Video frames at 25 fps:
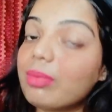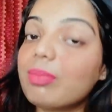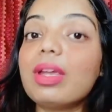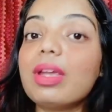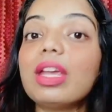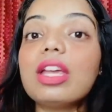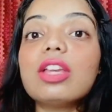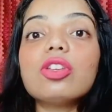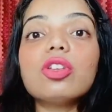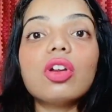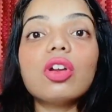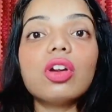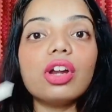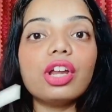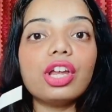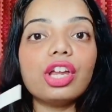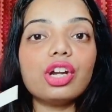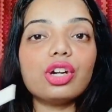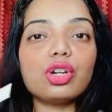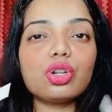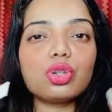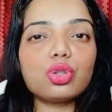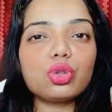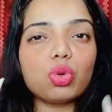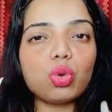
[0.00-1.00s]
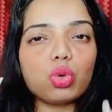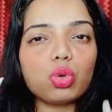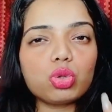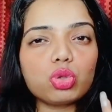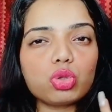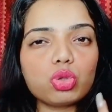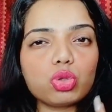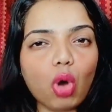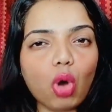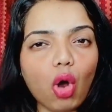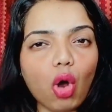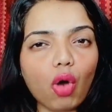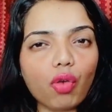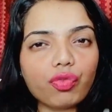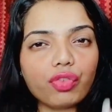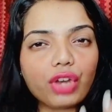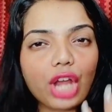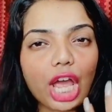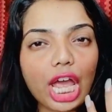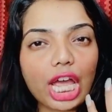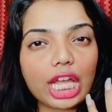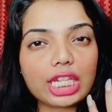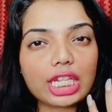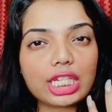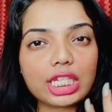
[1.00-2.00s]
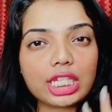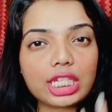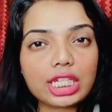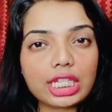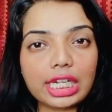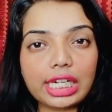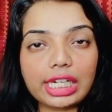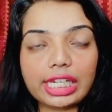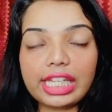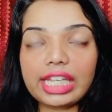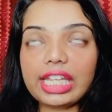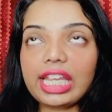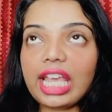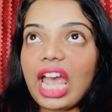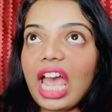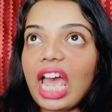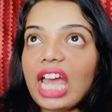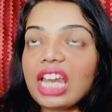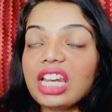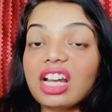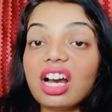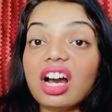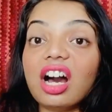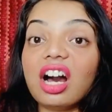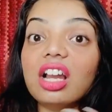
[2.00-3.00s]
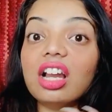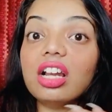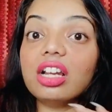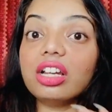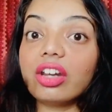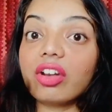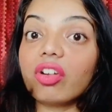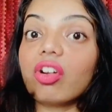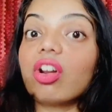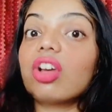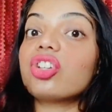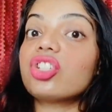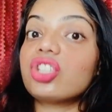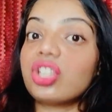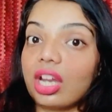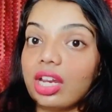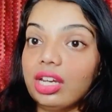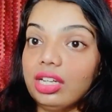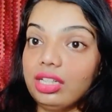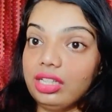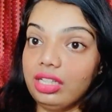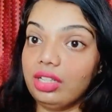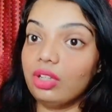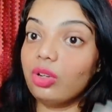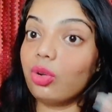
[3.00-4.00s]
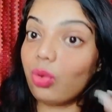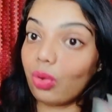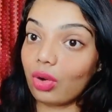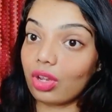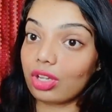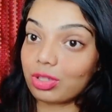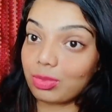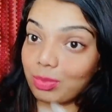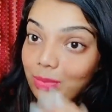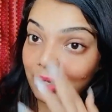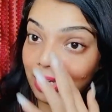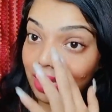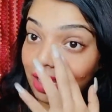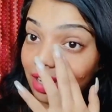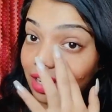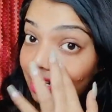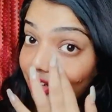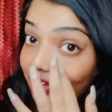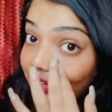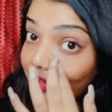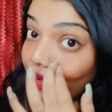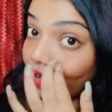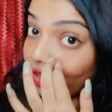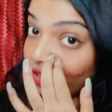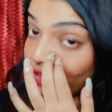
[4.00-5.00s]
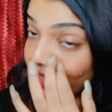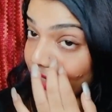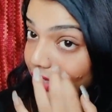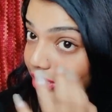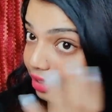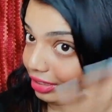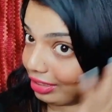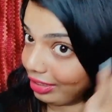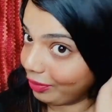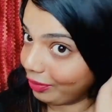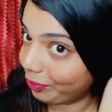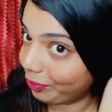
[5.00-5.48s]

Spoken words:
made your hair so soft and silky and ultra shiny. Trust me, ultra shiny.